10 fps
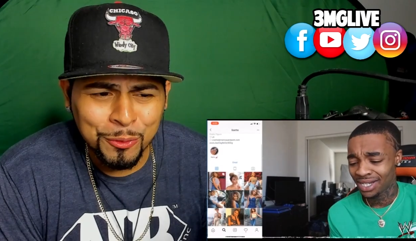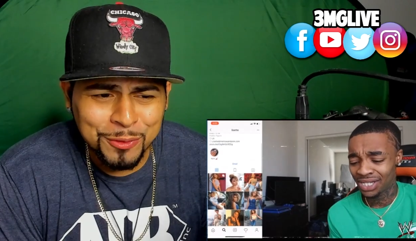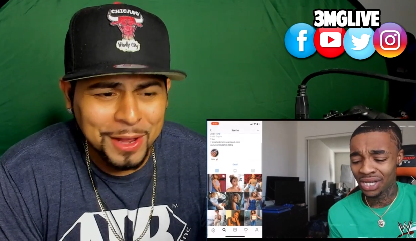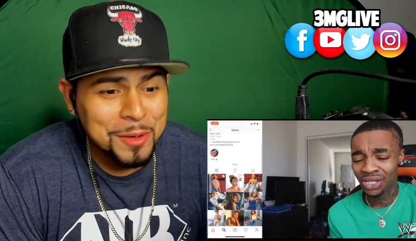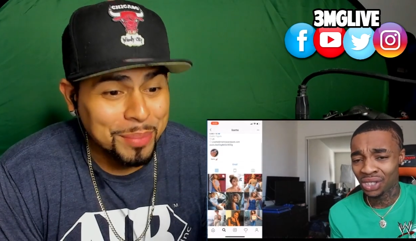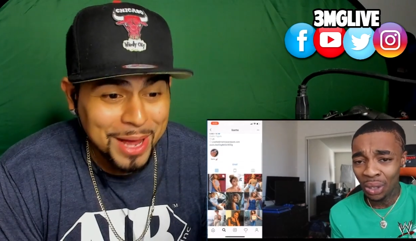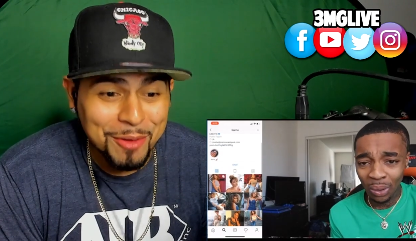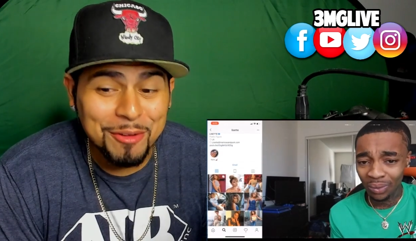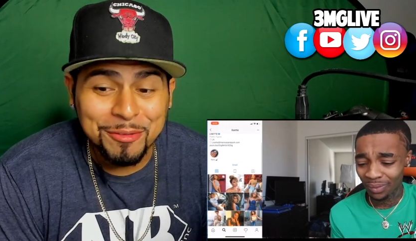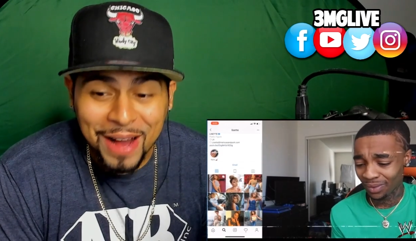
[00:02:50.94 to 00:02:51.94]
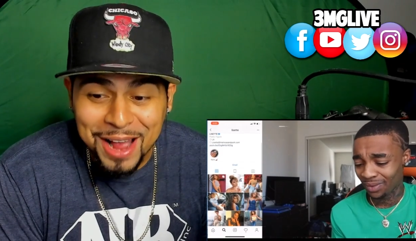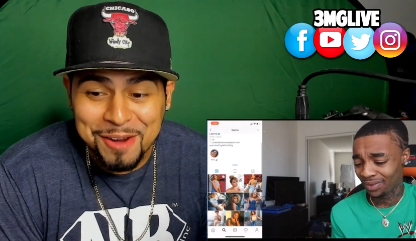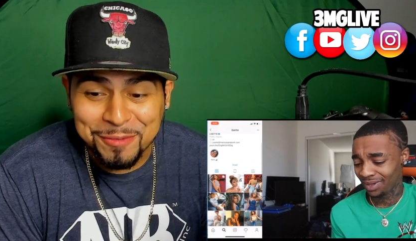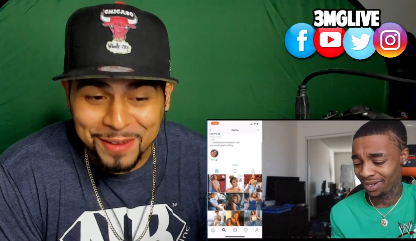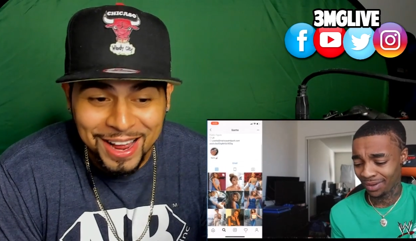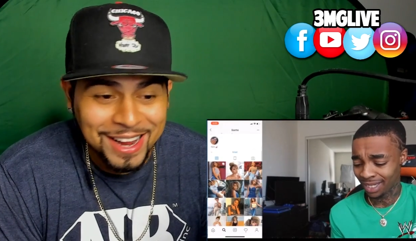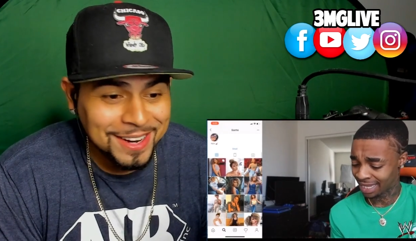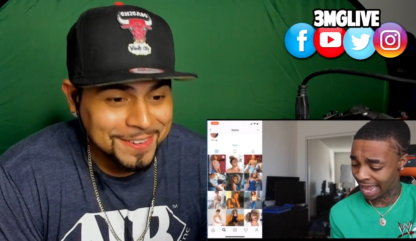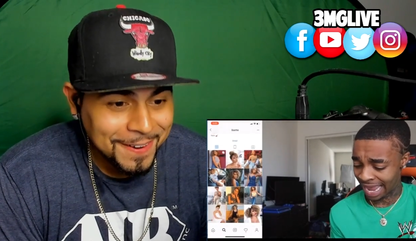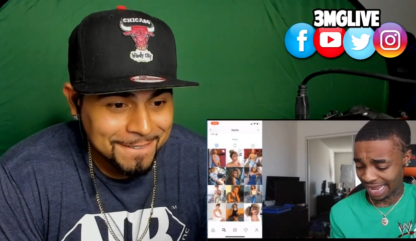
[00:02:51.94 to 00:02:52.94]
Speaker 1: flight, she cute. Fire Flight.
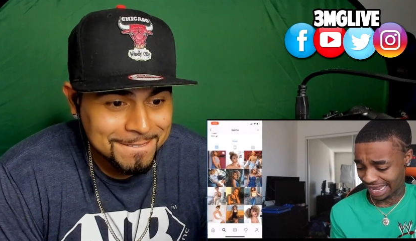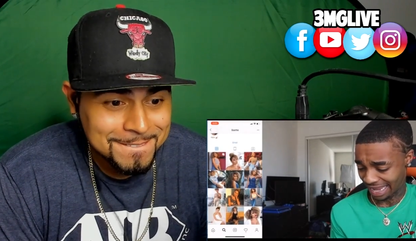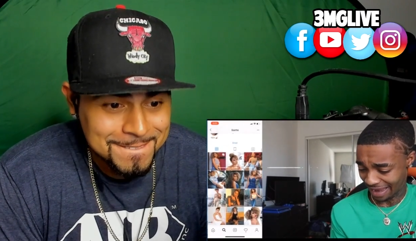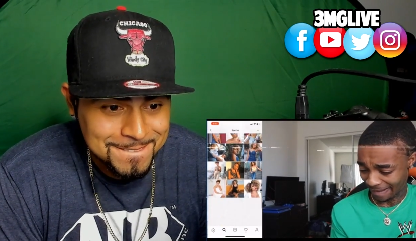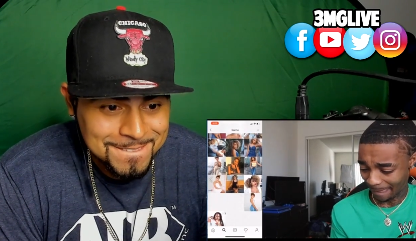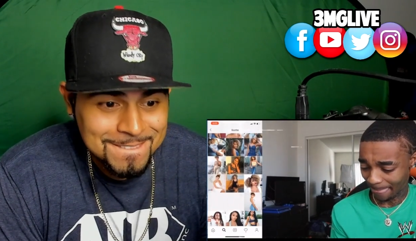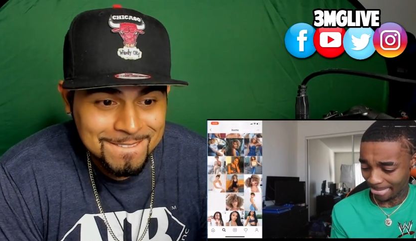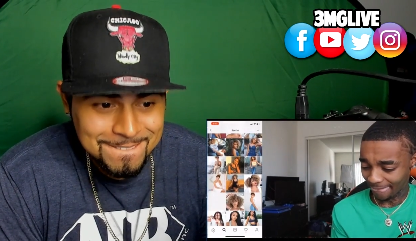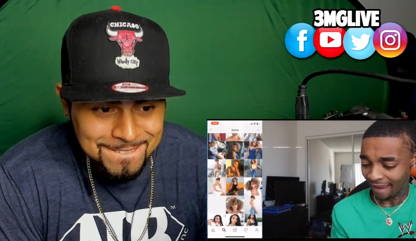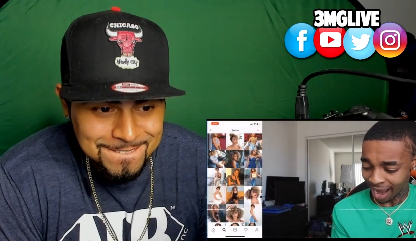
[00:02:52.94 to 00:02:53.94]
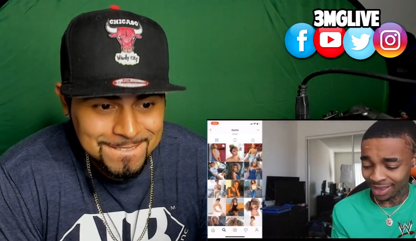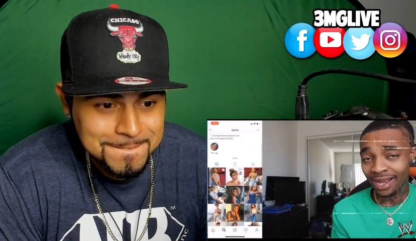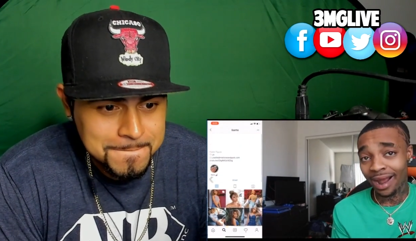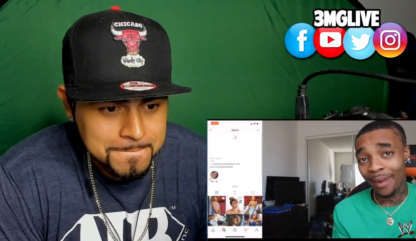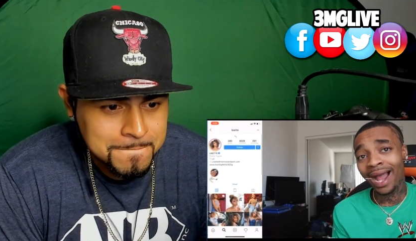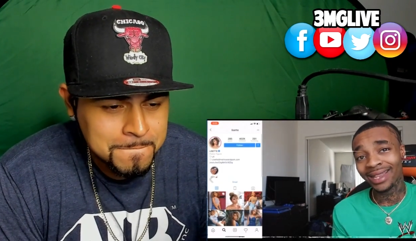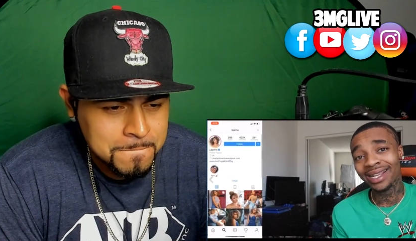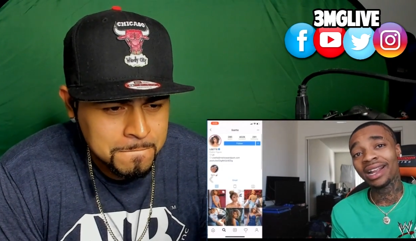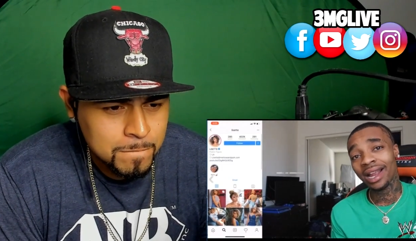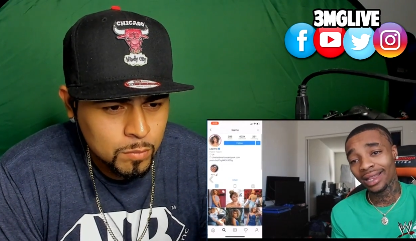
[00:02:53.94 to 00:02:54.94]
Like, I think I'm, I
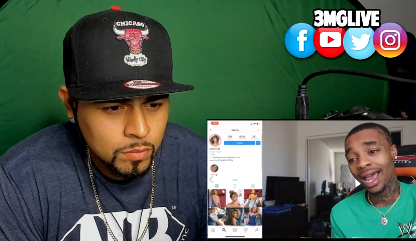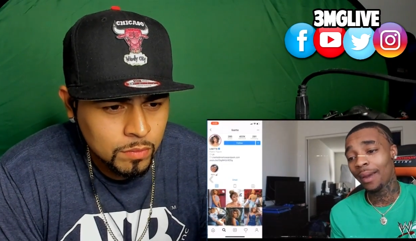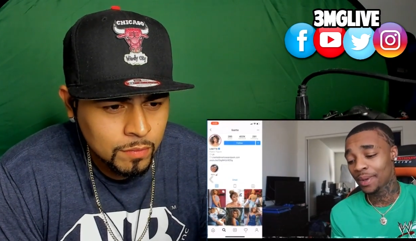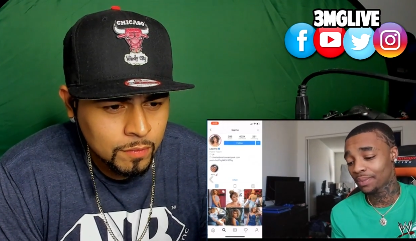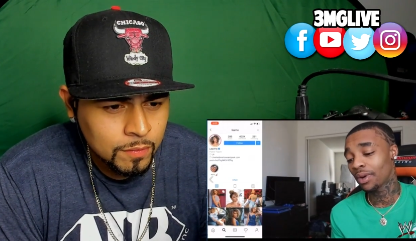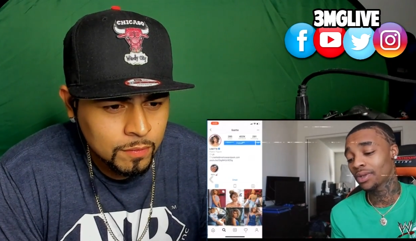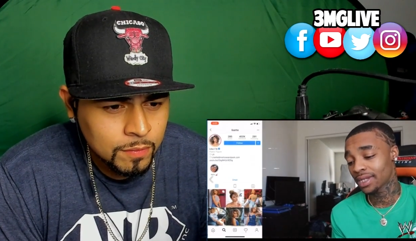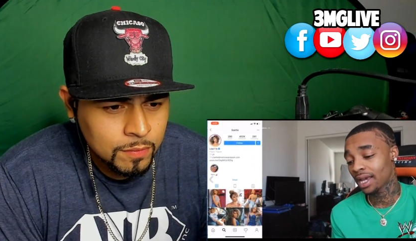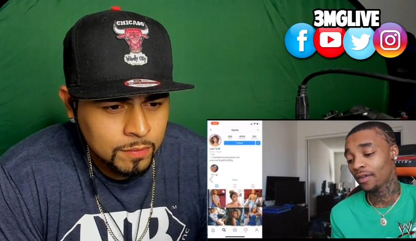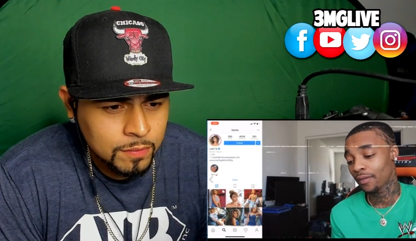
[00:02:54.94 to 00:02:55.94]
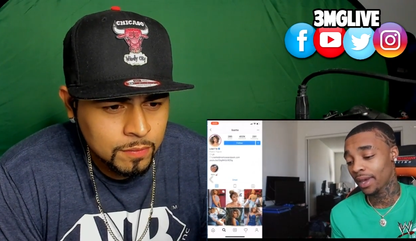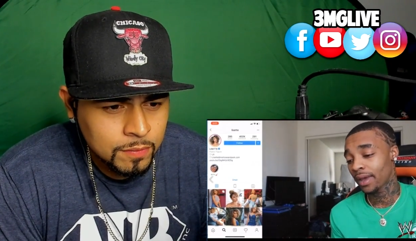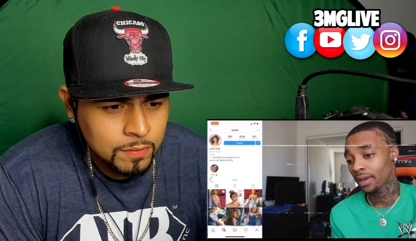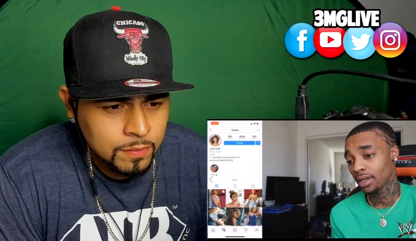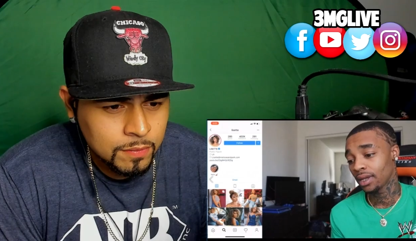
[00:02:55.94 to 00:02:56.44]
think a collab is most def, man.